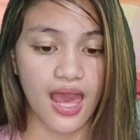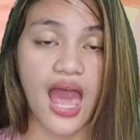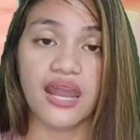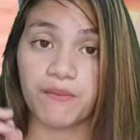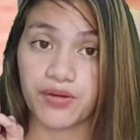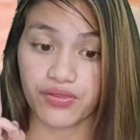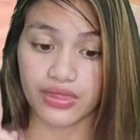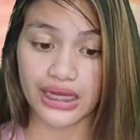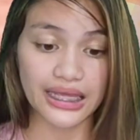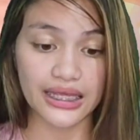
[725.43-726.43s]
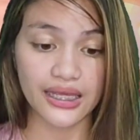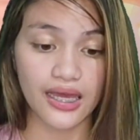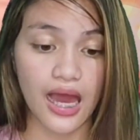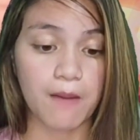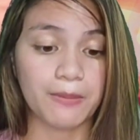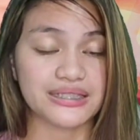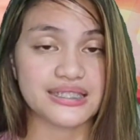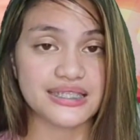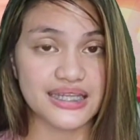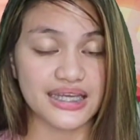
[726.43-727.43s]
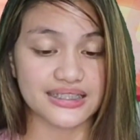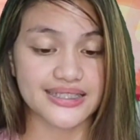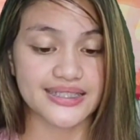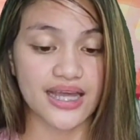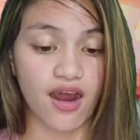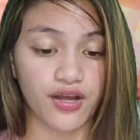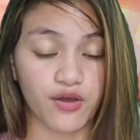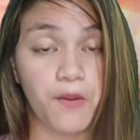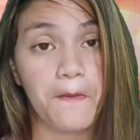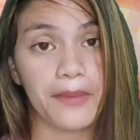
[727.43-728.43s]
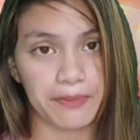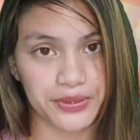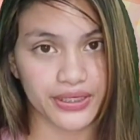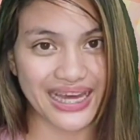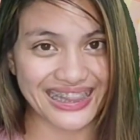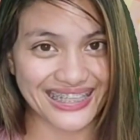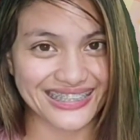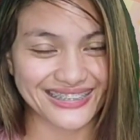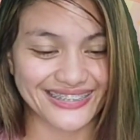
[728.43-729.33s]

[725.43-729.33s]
And number 3, pastillas, the art of paper cutting.